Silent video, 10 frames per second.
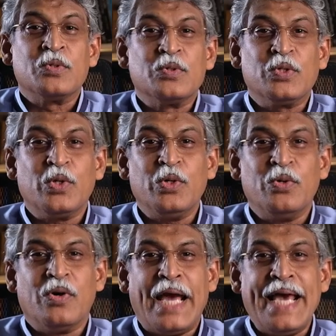
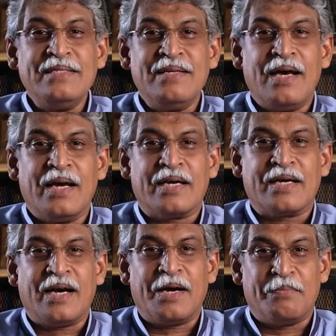So, as I
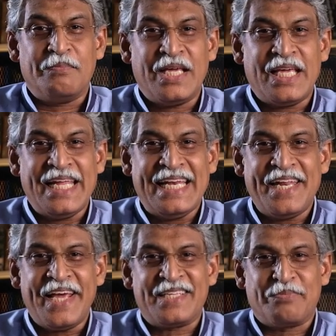come, he
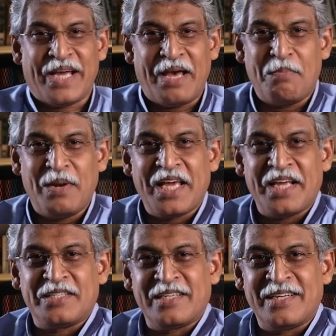takes my
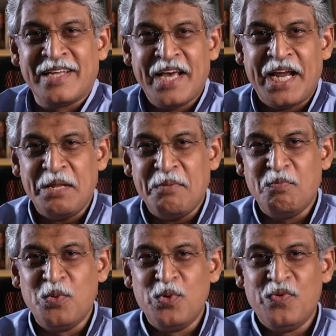application and he
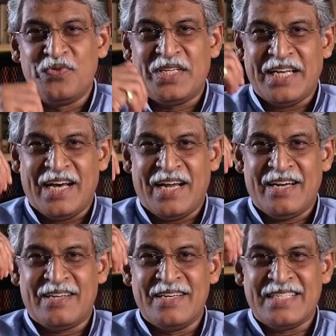moves it
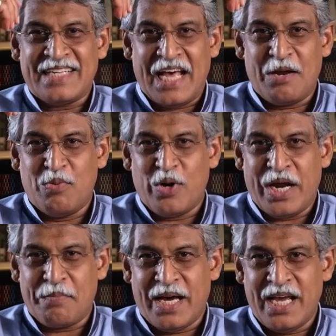under his elbow.
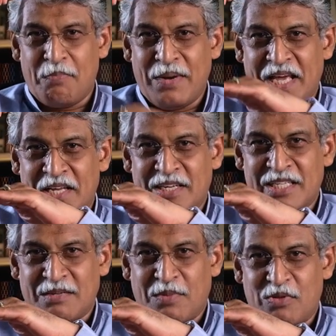And my application
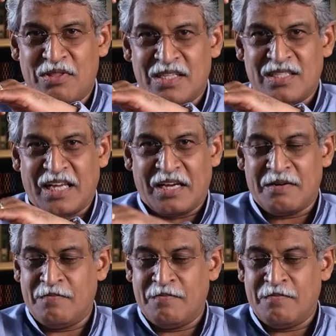is about this thick.